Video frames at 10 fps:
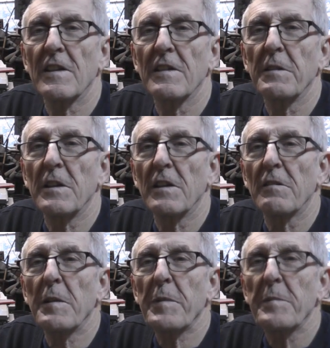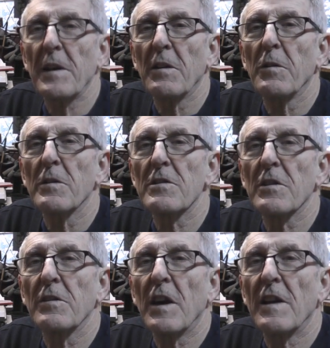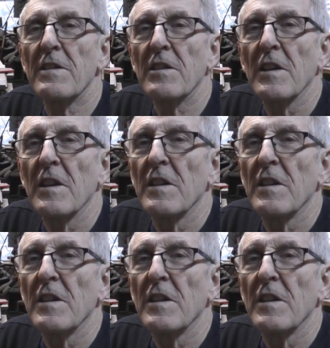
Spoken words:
When you grip them, they hold so nice."